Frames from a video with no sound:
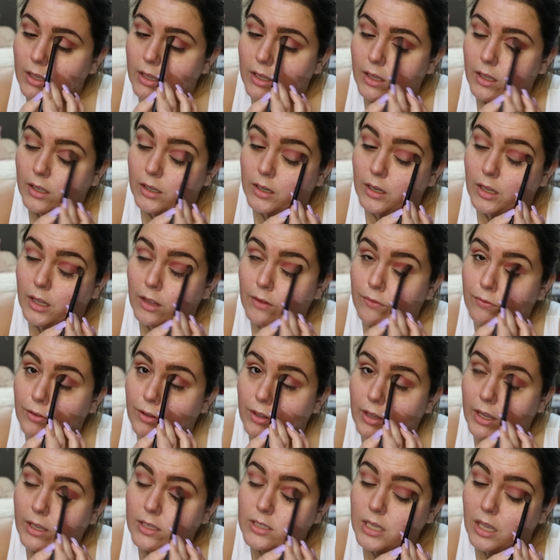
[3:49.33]
And if you
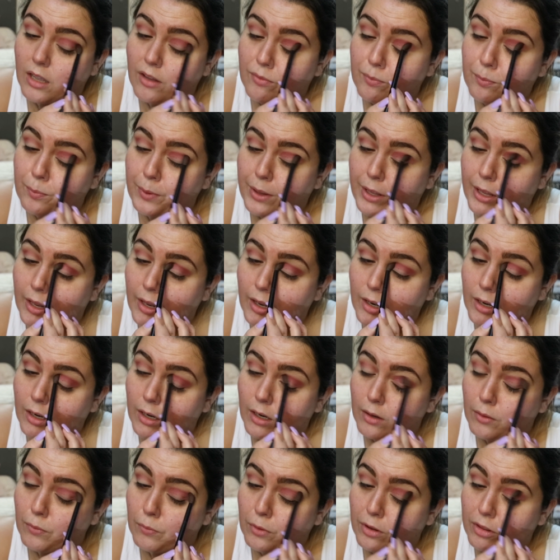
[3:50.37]
guys have
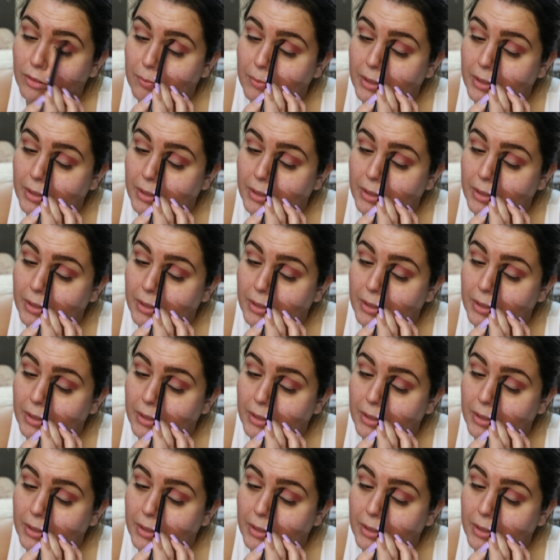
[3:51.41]
been with